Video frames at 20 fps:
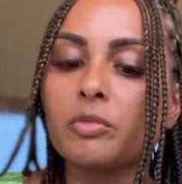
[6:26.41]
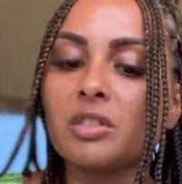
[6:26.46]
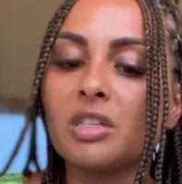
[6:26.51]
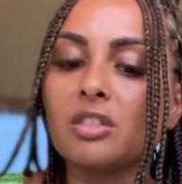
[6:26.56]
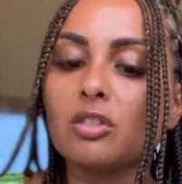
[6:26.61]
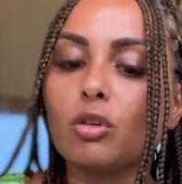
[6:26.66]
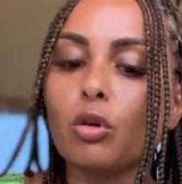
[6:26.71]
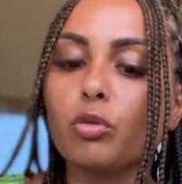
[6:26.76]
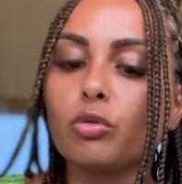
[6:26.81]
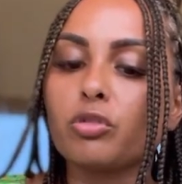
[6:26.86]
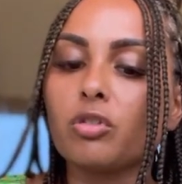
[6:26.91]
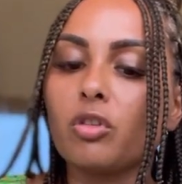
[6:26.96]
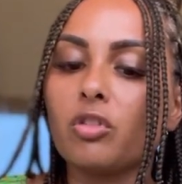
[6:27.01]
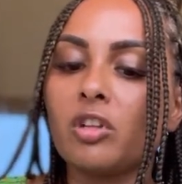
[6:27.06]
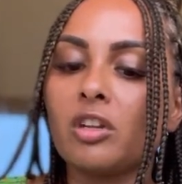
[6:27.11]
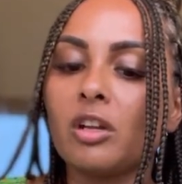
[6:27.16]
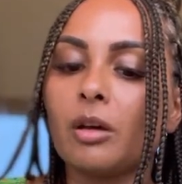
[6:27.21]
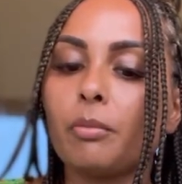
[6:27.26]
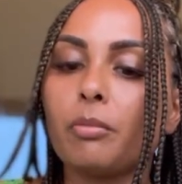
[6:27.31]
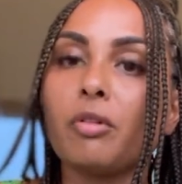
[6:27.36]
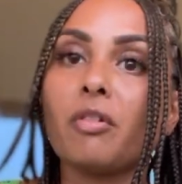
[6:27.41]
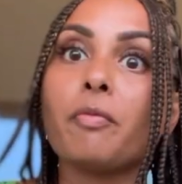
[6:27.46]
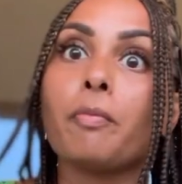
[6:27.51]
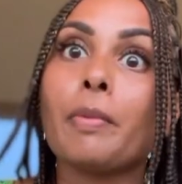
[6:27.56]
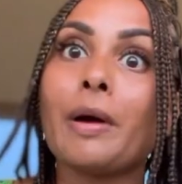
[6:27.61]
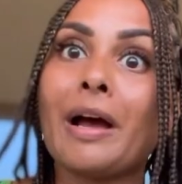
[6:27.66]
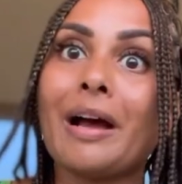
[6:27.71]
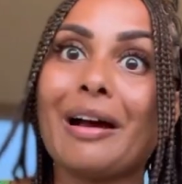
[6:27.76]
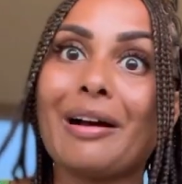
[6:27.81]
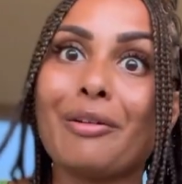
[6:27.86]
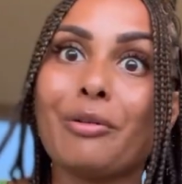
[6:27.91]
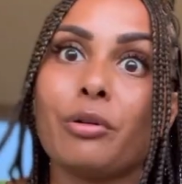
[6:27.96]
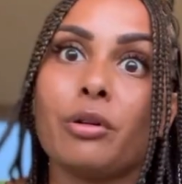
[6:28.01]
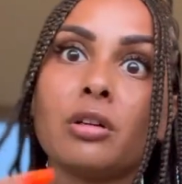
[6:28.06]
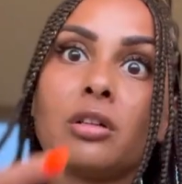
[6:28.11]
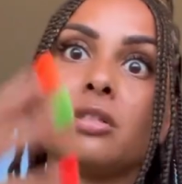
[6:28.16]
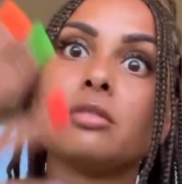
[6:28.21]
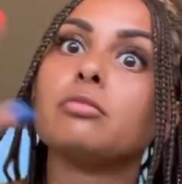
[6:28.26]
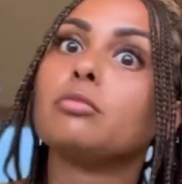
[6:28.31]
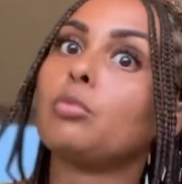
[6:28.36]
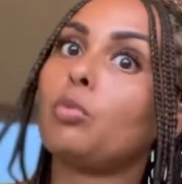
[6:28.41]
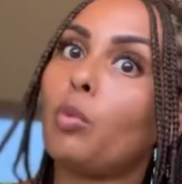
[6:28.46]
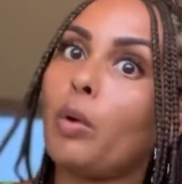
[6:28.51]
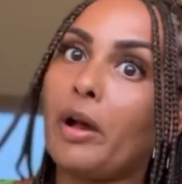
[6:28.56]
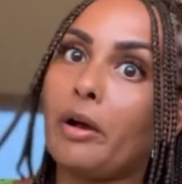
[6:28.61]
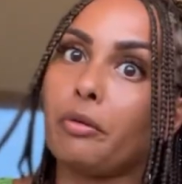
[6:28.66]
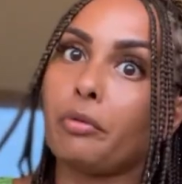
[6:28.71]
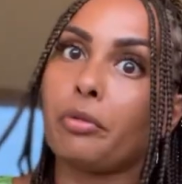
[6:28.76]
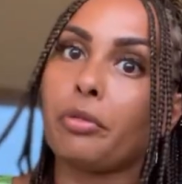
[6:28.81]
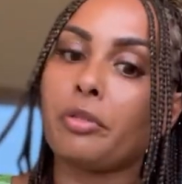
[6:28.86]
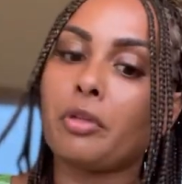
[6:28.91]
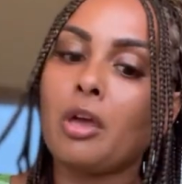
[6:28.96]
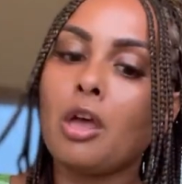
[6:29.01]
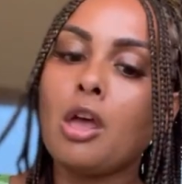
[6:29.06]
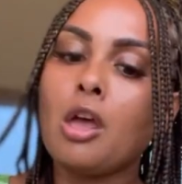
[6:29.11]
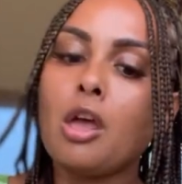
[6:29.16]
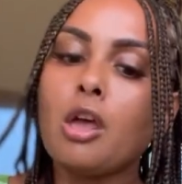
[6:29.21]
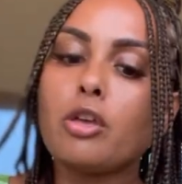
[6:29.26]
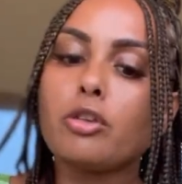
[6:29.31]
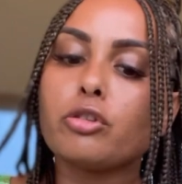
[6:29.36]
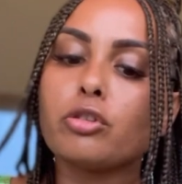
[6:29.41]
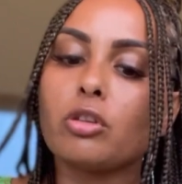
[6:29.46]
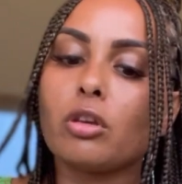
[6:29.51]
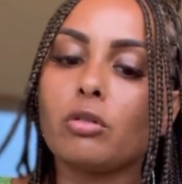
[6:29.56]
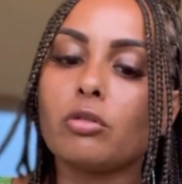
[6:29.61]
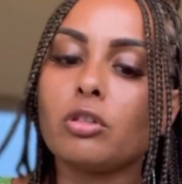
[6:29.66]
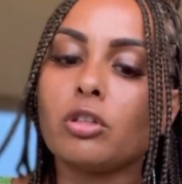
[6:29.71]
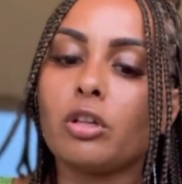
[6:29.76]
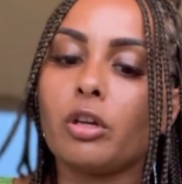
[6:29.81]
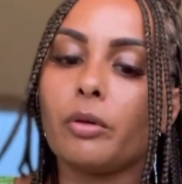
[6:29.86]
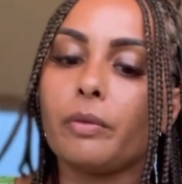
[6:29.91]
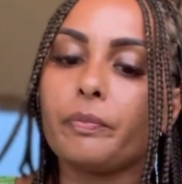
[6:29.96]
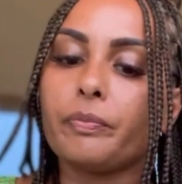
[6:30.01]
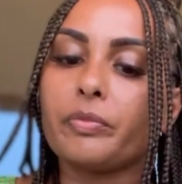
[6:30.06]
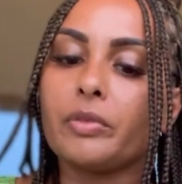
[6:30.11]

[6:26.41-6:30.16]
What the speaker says: It's also the number of power, wealth. So, you know,